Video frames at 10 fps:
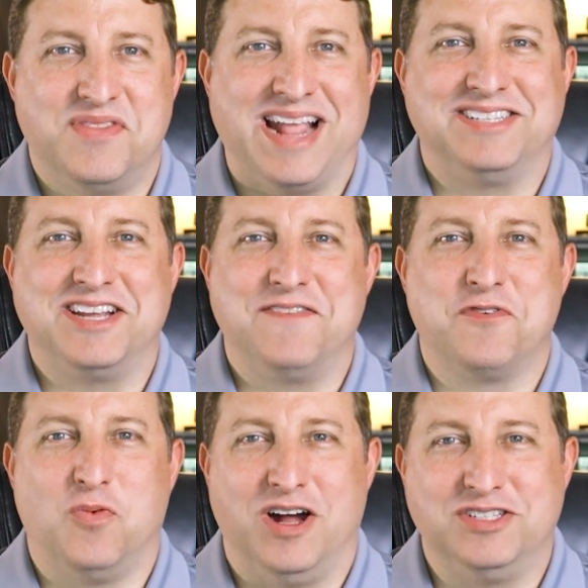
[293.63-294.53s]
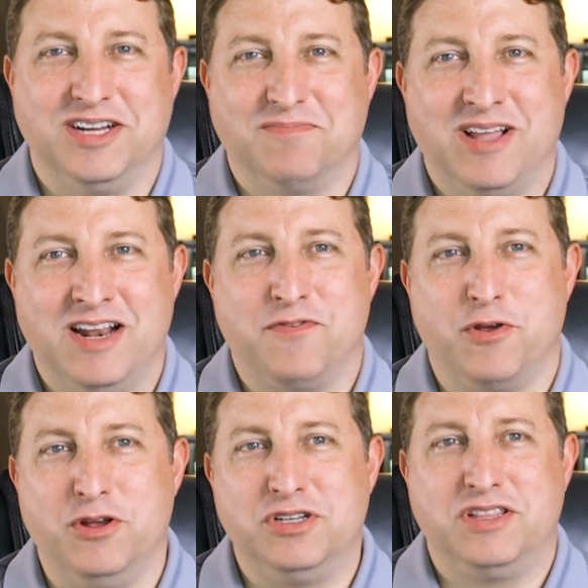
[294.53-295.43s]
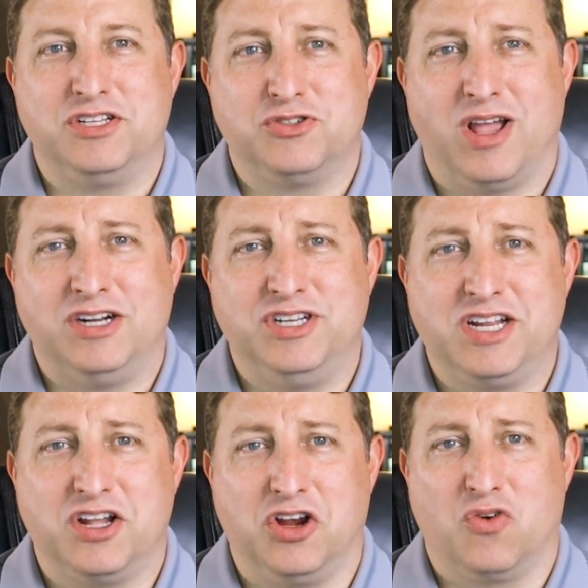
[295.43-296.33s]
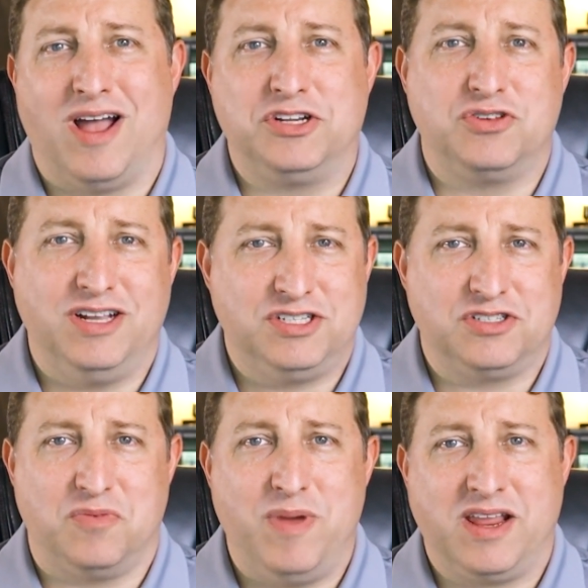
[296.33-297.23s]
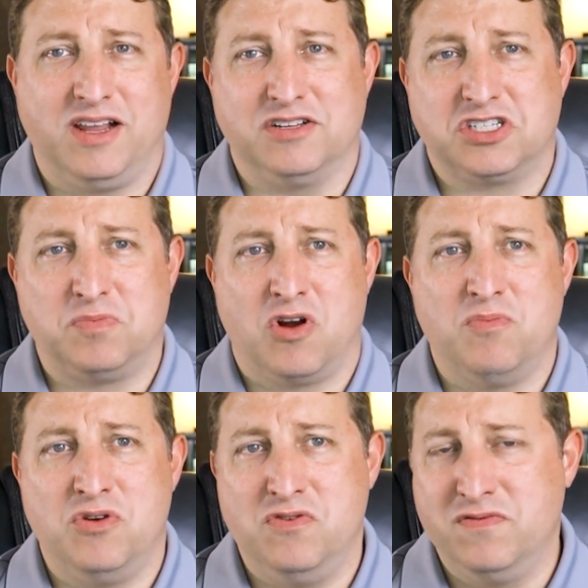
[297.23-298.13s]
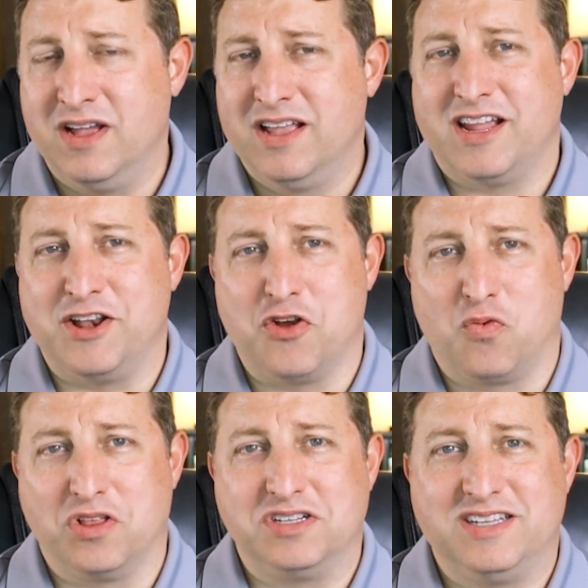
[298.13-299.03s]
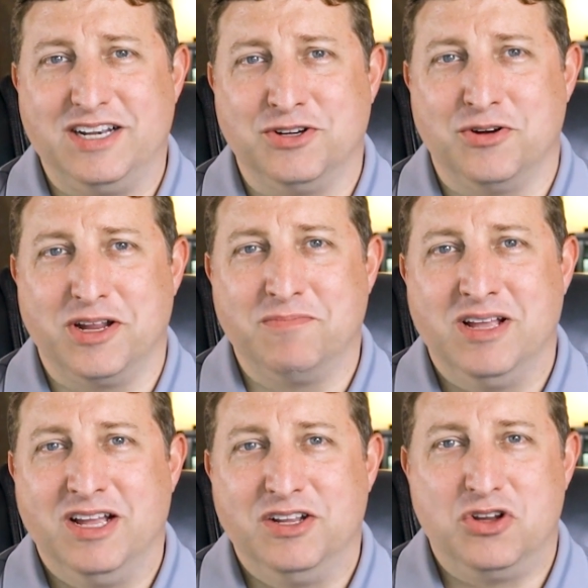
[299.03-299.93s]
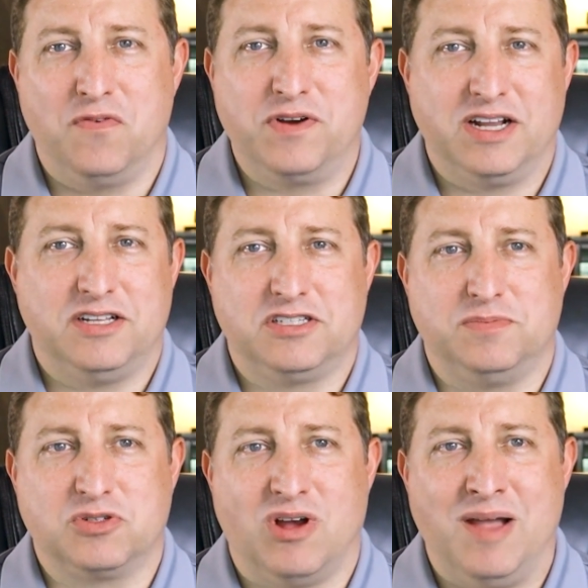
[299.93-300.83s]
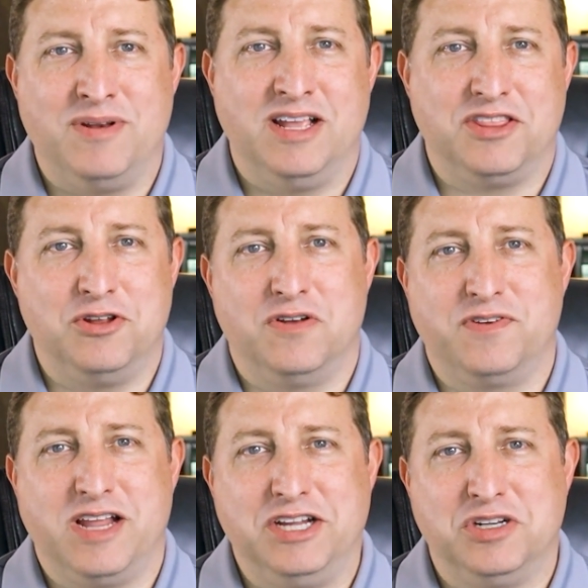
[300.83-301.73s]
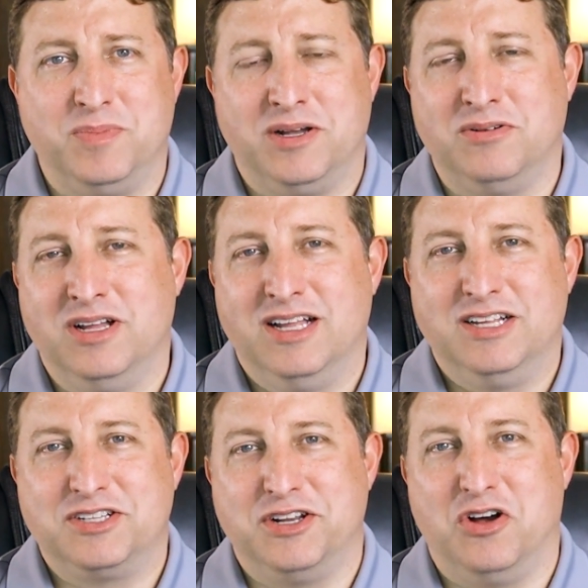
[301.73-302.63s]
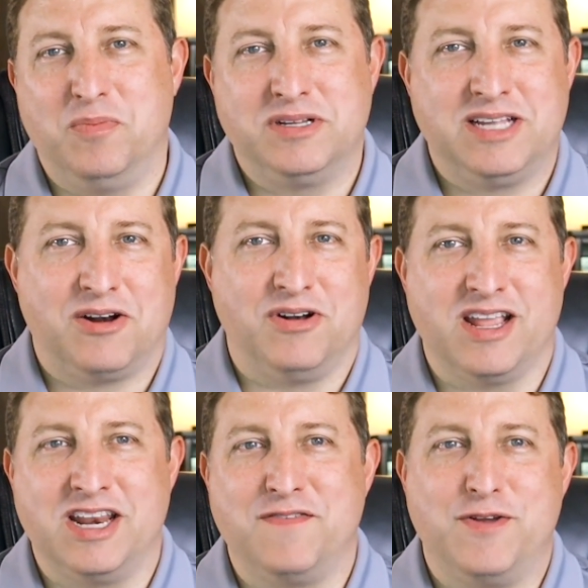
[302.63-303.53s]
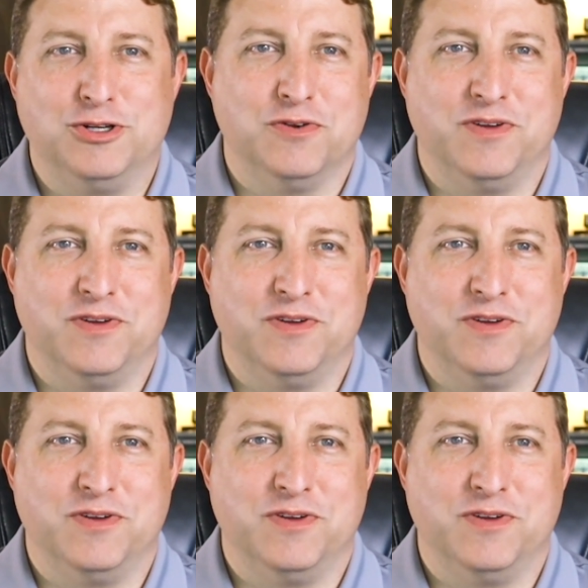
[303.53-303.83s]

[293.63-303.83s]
Thanks again for watching, and if you're using this strategy, congratulations on making a smart move in your real estate journey. Don't forget to subscribe and hit the notification bell so you don't miss out on any future